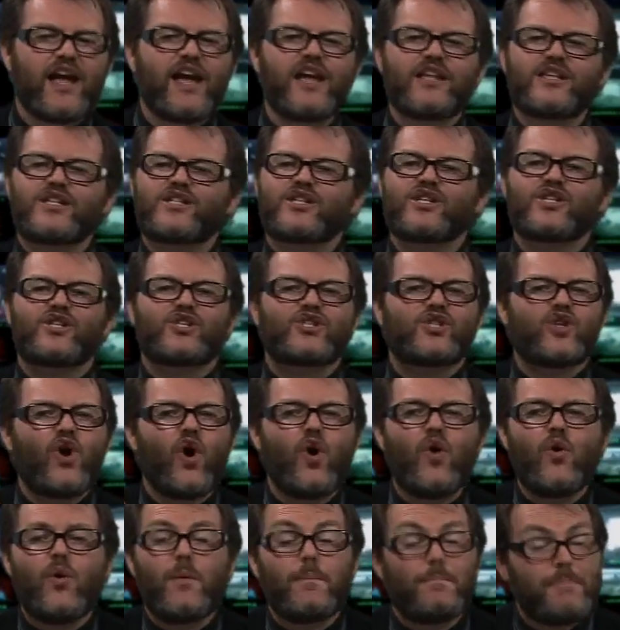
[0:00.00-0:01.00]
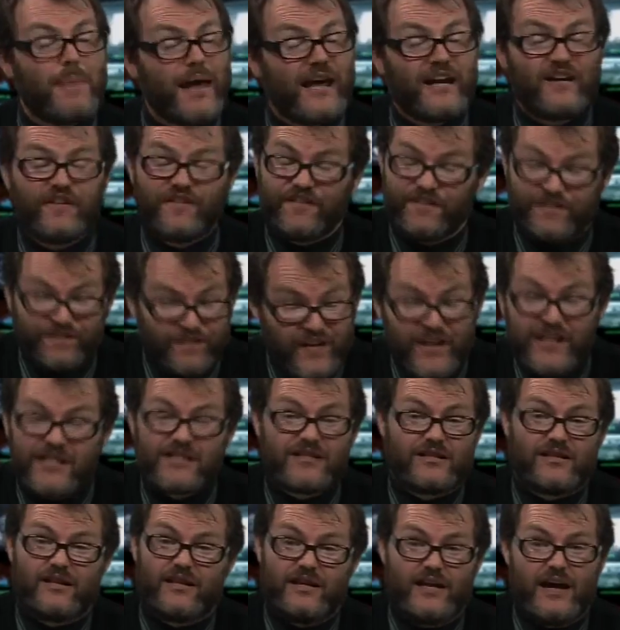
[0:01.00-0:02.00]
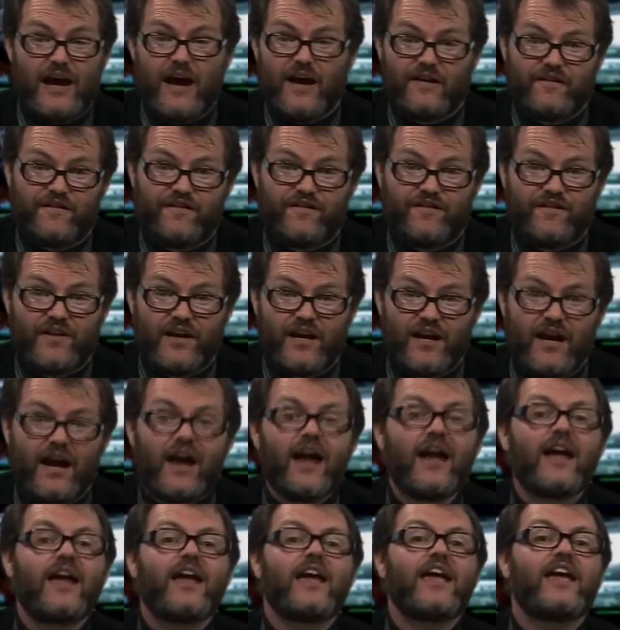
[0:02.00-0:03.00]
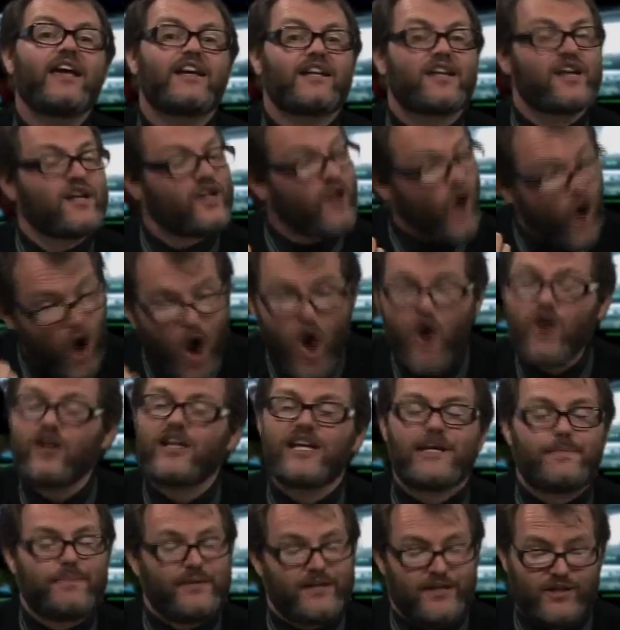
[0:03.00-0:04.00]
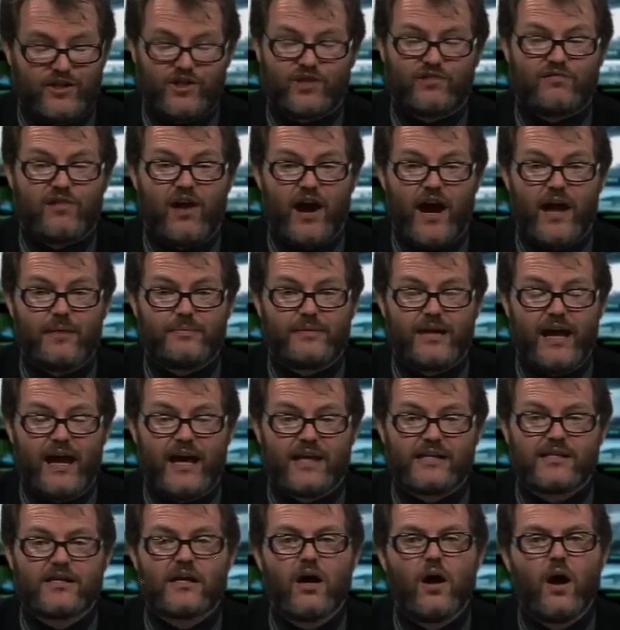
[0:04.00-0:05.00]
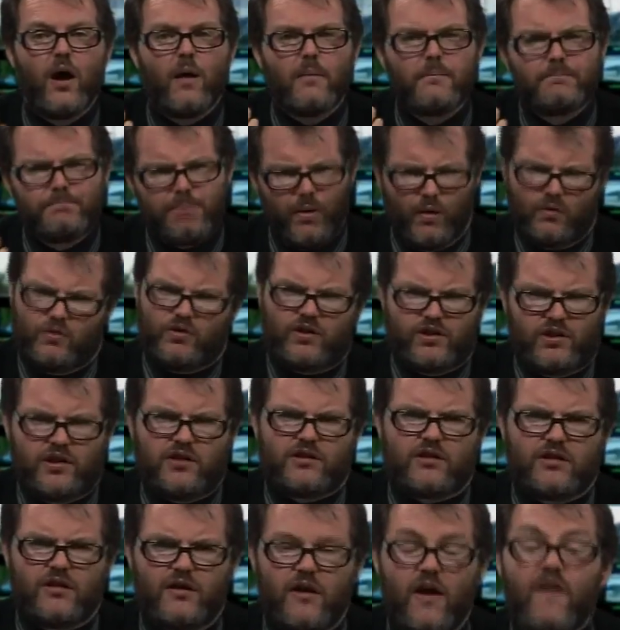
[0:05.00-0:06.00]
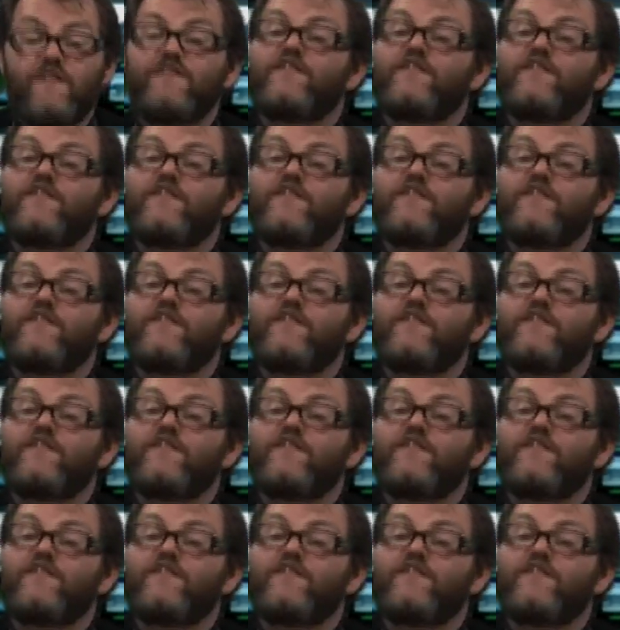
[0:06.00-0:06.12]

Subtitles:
It's so manifestly unfair, it can only be described as bullshit.